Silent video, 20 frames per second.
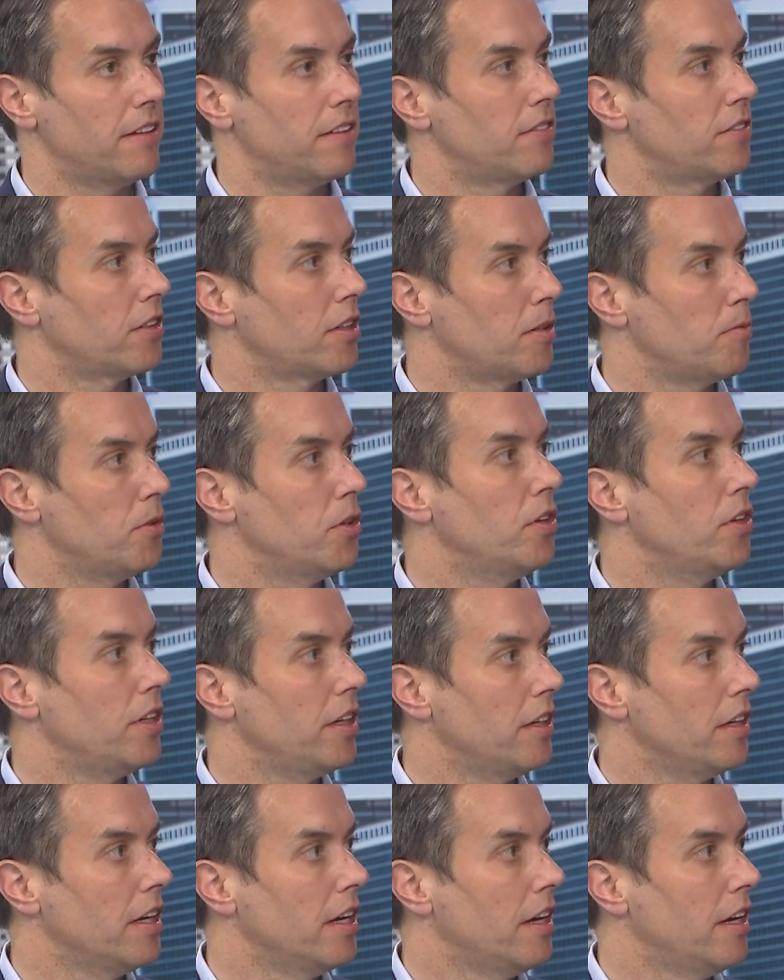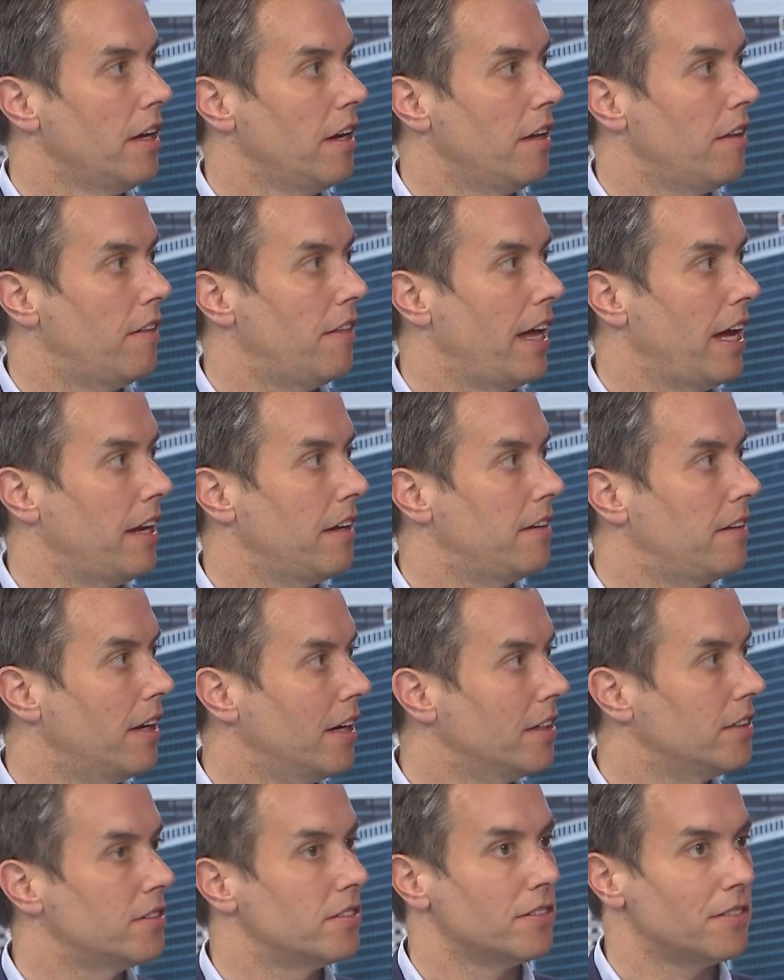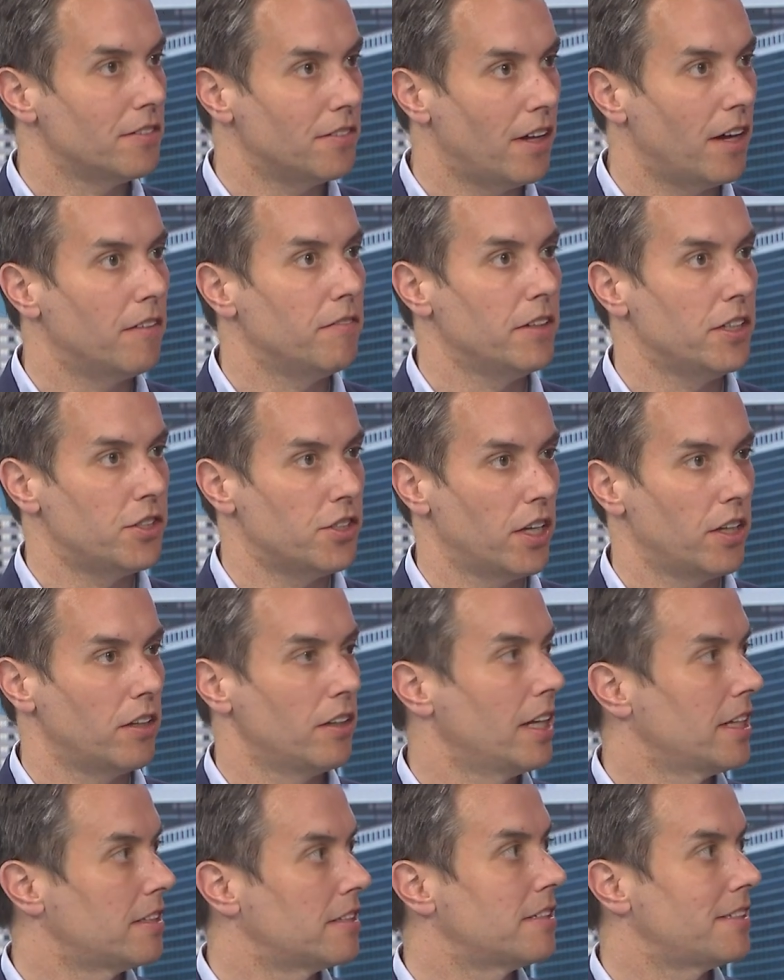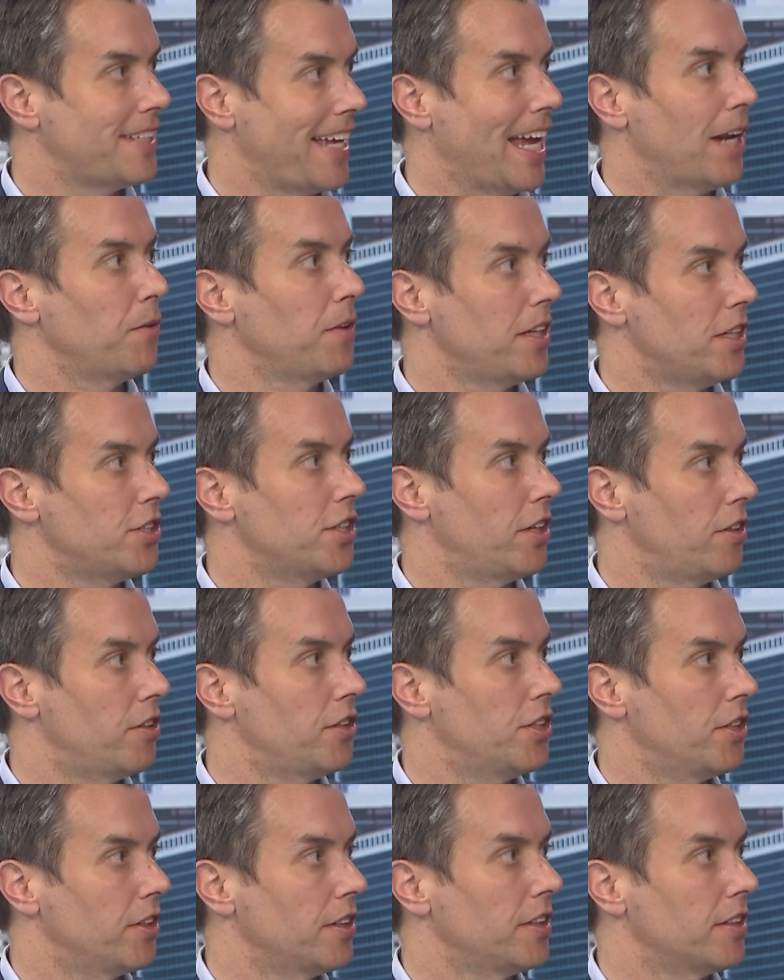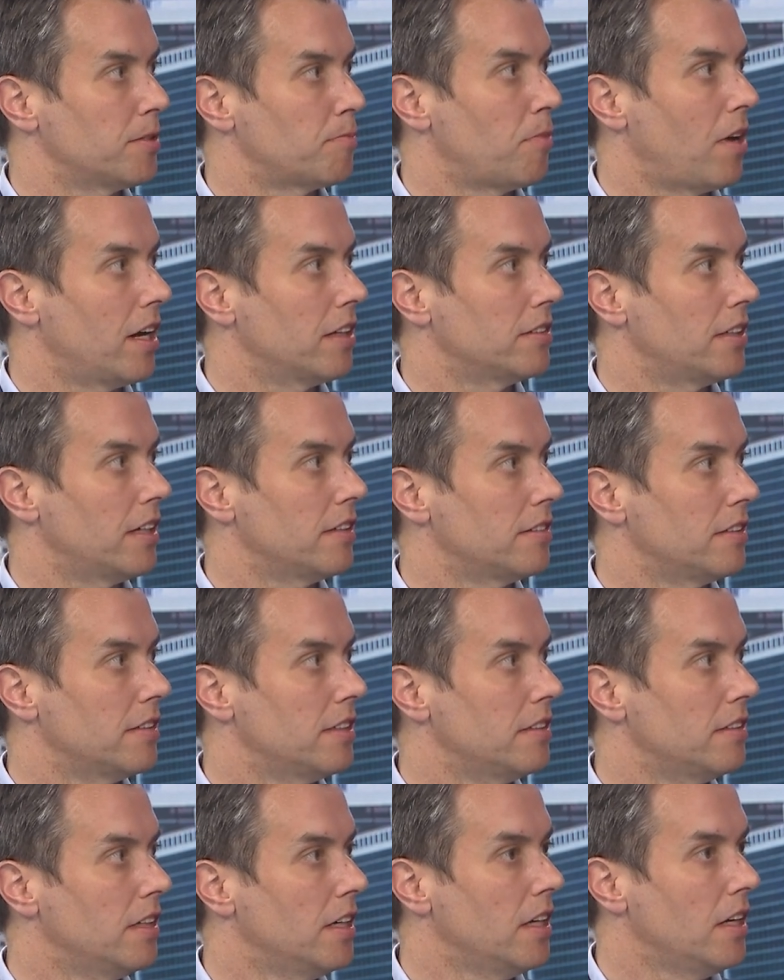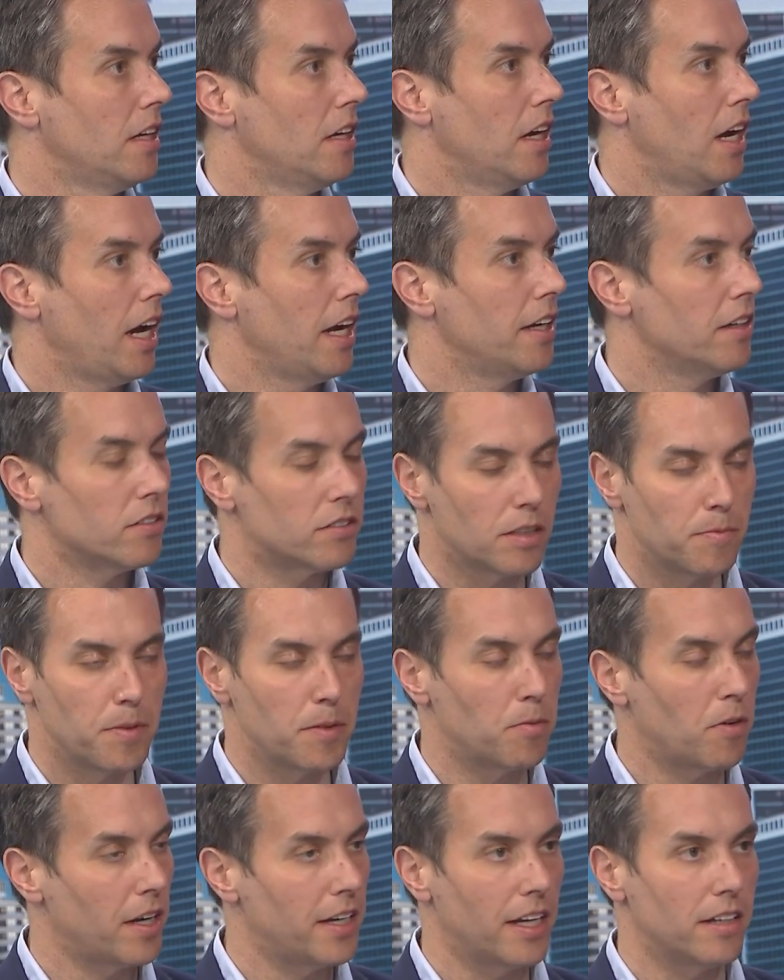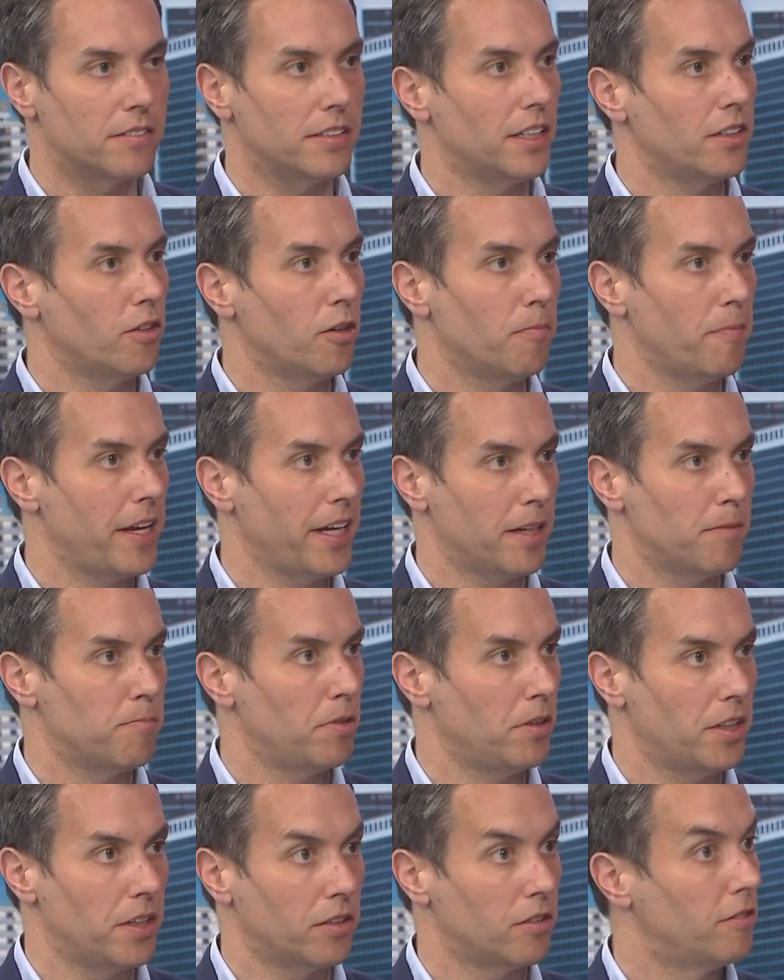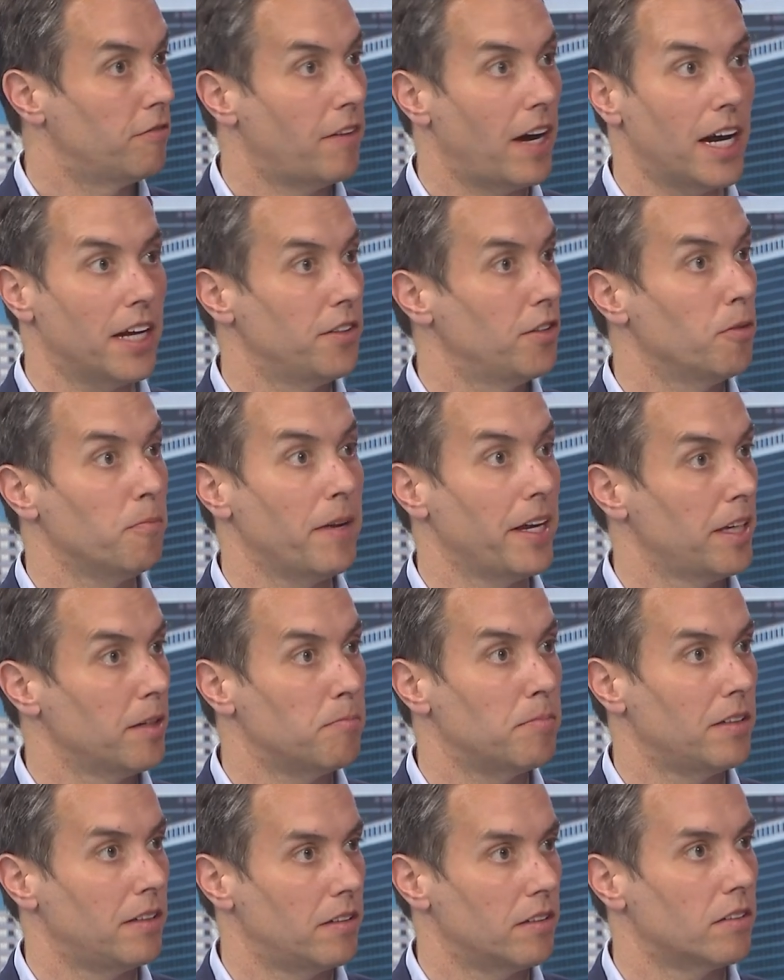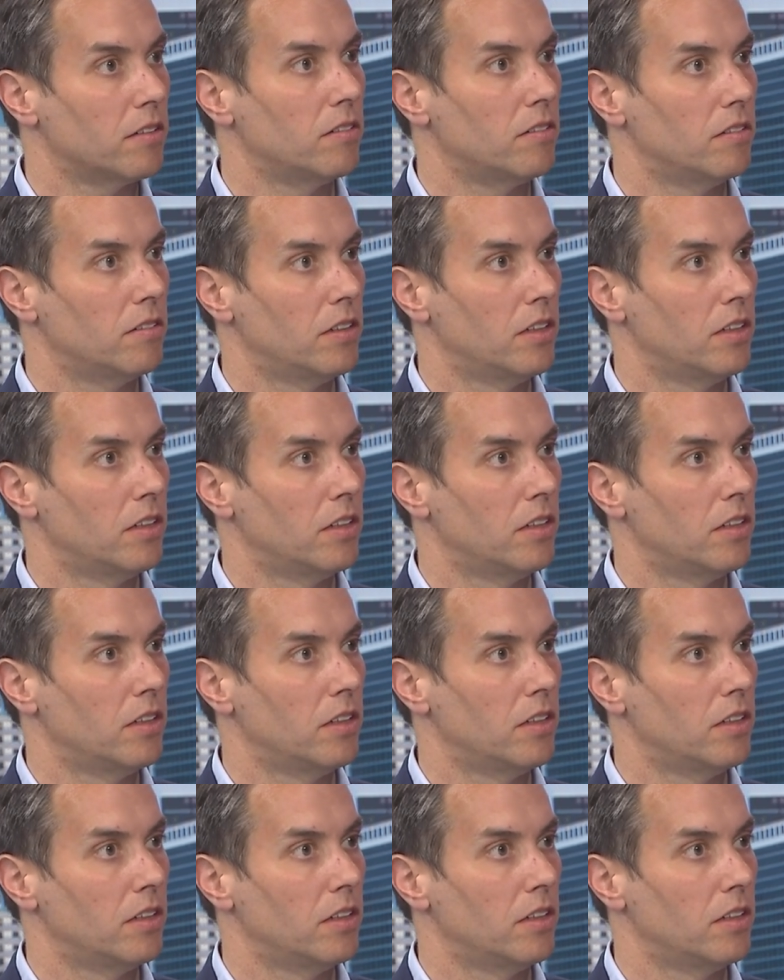It's a community that does love each other. Let's stand with each other during this process. And then I hear some people right now saying, don't make it political. Fine, don't make it political.